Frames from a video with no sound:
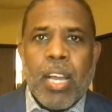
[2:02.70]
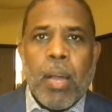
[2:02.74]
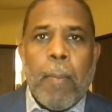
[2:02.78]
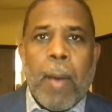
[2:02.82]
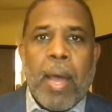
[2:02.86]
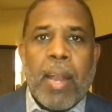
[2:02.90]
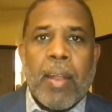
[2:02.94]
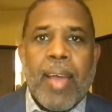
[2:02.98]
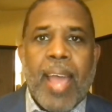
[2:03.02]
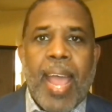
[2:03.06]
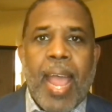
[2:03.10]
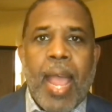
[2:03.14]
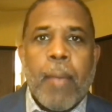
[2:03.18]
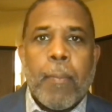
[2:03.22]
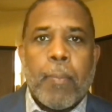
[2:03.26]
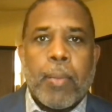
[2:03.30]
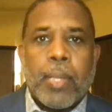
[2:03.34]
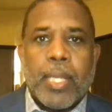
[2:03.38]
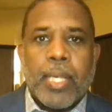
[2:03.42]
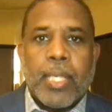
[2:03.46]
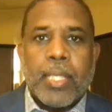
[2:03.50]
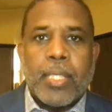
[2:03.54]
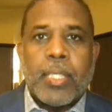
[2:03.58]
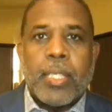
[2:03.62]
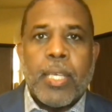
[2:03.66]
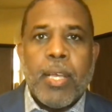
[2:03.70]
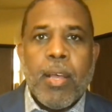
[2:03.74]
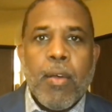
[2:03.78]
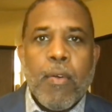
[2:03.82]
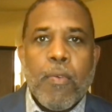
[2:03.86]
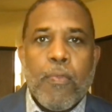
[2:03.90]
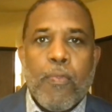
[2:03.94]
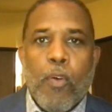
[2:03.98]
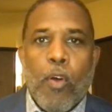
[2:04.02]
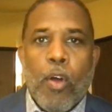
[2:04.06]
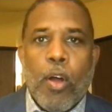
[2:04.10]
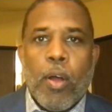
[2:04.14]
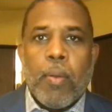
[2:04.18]
about an ambulance
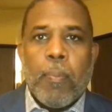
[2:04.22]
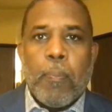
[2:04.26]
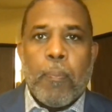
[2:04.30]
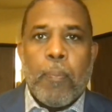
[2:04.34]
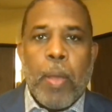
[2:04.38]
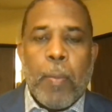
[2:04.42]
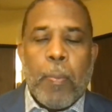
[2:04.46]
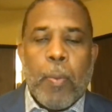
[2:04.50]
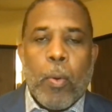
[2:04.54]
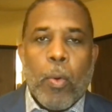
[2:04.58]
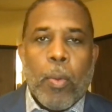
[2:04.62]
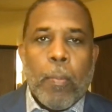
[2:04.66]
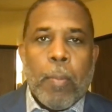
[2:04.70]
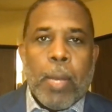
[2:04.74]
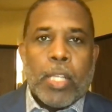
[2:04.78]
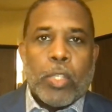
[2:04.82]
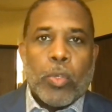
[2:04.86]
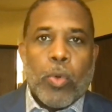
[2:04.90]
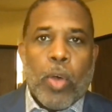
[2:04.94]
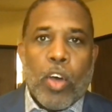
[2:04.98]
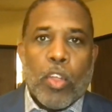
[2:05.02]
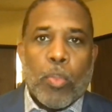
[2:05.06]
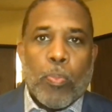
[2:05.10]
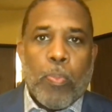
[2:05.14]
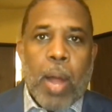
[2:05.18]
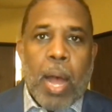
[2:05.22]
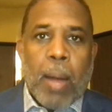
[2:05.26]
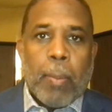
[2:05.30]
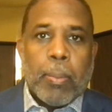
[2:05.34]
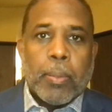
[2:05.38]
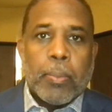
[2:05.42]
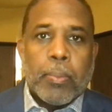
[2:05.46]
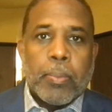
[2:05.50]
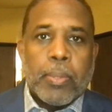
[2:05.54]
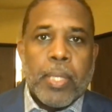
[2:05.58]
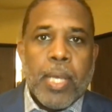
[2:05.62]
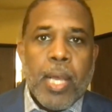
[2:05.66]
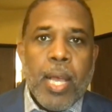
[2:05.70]
for people with mental health
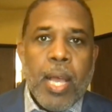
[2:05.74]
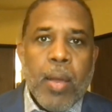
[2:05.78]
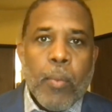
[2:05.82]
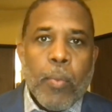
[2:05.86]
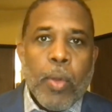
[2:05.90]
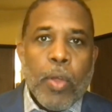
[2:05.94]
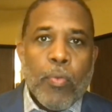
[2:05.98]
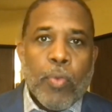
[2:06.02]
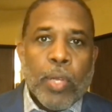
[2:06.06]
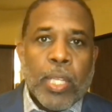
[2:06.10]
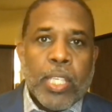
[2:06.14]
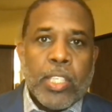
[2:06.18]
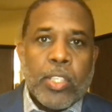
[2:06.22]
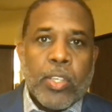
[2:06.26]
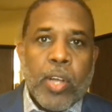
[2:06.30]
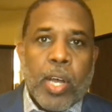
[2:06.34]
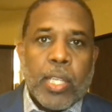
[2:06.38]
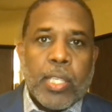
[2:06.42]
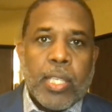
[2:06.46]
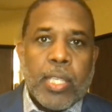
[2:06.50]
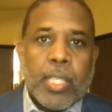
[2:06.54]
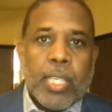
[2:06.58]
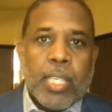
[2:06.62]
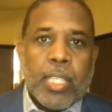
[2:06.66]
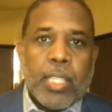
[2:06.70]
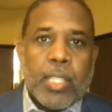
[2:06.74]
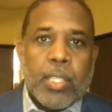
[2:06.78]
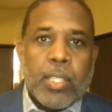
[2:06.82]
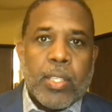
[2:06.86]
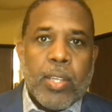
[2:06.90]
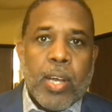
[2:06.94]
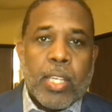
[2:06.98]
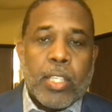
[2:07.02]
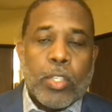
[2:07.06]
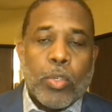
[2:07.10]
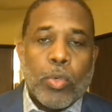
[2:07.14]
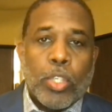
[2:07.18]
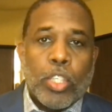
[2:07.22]
problems. We really need to
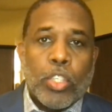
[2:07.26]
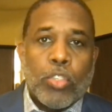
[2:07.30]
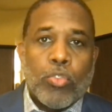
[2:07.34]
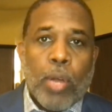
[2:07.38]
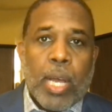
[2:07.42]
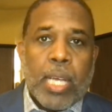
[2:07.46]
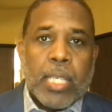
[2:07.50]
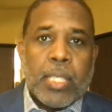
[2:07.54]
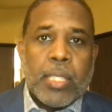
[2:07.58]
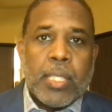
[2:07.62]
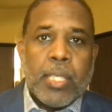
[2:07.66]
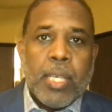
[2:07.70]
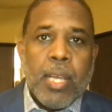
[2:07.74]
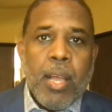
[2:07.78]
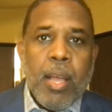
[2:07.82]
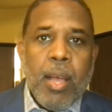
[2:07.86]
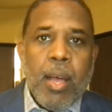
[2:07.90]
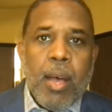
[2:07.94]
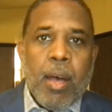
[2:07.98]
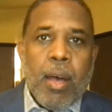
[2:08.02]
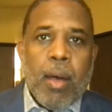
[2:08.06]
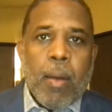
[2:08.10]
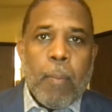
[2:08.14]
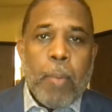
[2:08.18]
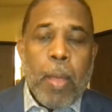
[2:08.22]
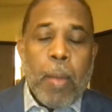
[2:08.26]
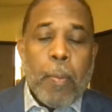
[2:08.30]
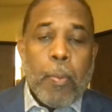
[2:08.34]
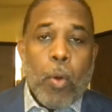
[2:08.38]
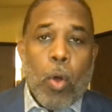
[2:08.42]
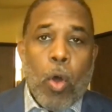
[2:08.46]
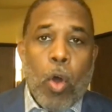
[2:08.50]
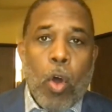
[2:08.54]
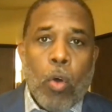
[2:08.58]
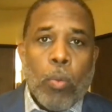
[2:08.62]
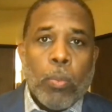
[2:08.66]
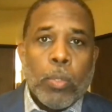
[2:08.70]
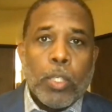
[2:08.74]
start to address people are
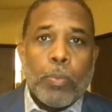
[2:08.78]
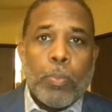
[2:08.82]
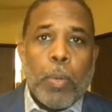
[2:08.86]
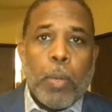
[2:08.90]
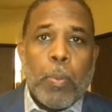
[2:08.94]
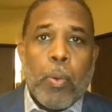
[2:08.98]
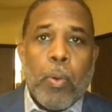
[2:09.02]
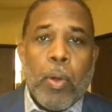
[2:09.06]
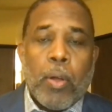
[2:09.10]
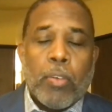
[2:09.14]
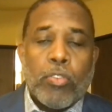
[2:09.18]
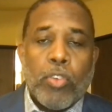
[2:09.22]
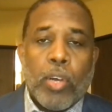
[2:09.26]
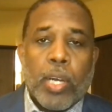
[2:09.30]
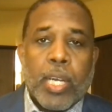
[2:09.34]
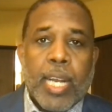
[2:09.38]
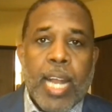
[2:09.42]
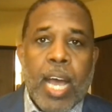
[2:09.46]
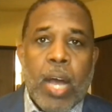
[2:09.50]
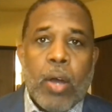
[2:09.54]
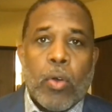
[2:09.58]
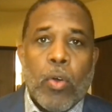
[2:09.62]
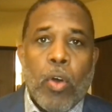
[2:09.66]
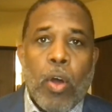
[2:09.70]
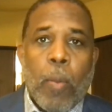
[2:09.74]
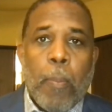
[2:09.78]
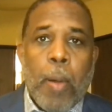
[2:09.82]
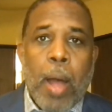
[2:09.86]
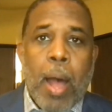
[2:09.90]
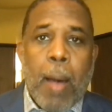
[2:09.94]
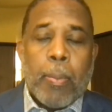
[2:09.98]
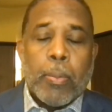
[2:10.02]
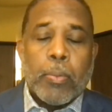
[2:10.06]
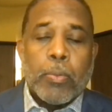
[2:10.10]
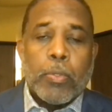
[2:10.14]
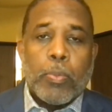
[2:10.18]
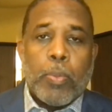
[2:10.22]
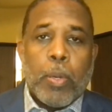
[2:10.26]
homeless, people have drug and alcohol
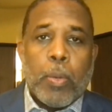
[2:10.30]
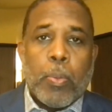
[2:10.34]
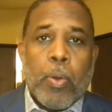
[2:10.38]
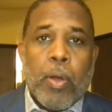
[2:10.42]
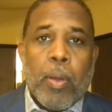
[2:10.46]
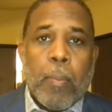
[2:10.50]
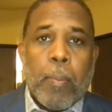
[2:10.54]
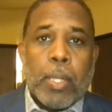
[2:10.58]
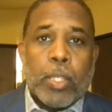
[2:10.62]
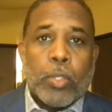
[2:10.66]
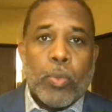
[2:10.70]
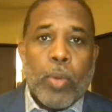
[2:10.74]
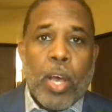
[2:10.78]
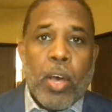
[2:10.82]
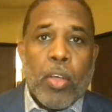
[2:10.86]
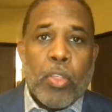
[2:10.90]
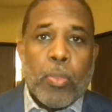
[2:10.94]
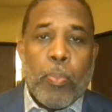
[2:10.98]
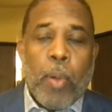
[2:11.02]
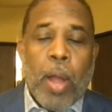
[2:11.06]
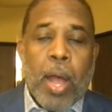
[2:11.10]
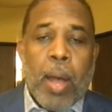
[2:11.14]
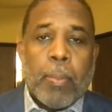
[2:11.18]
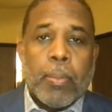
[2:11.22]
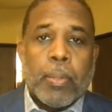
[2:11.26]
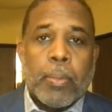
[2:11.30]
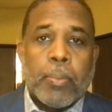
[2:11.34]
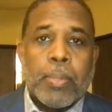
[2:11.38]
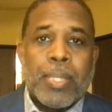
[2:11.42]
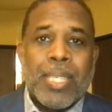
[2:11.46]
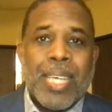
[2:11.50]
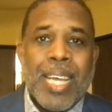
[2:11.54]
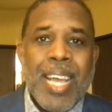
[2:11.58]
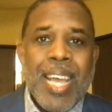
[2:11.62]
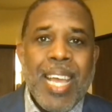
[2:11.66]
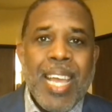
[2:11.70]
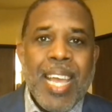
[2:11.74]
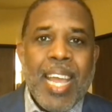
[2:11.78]
problems, people have mental health problems
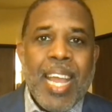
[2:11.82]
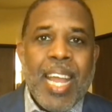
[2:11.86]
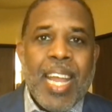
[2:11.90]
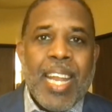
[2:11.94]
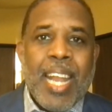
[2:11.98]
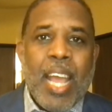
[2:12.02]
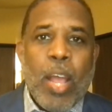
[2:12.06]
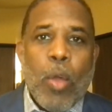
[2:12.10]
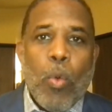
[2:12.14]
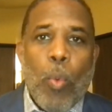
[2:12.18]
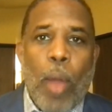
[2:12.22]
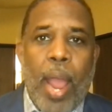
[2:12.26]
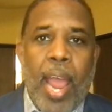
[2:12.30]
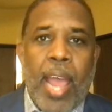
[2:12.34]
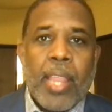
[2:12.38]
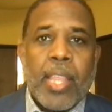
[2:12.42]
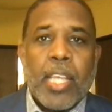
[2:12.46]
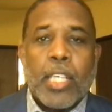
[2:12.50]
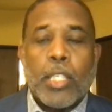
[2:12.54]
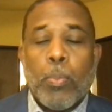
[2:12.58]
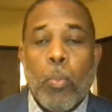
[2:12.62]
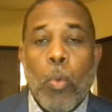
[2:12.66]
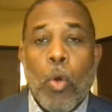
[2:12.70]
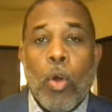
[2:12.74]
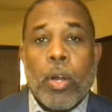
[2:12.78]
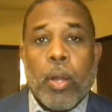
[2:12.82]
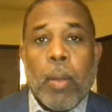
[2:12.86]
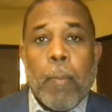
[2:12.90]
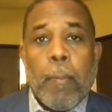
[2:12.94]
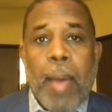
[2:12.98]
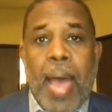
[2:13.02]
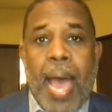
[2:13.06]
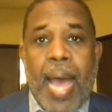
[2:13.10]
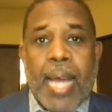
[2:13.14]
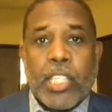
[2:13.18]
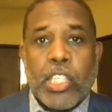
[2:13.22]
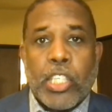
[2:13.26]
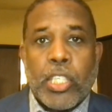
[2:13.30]
in a way that's more
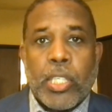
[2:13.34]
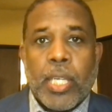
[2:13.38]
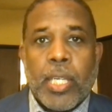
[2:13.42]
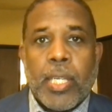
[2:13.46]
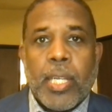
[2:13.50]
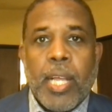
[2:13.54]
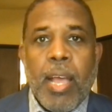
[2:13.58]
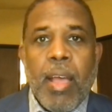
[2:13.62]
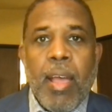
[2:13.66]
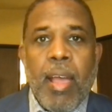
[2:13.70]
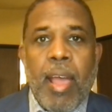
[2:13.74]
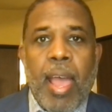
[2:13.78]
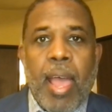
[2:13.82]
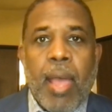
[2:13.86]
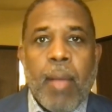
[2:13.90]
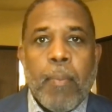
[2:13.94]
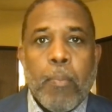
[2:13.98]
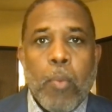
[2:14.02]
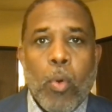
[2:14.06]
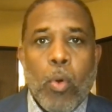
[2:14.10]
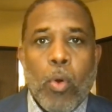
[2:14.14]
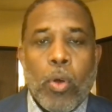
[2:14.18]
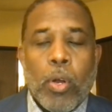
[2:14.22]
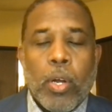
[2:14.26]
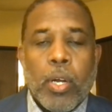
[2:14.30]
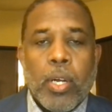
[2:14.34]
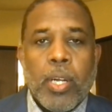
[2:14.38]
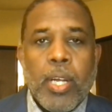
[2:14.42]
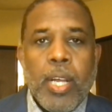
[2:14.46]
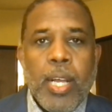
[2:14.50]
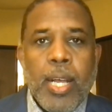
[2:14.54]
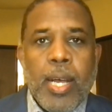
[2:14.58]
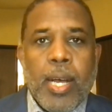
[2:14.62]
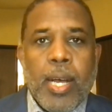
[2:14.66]
compassionate and more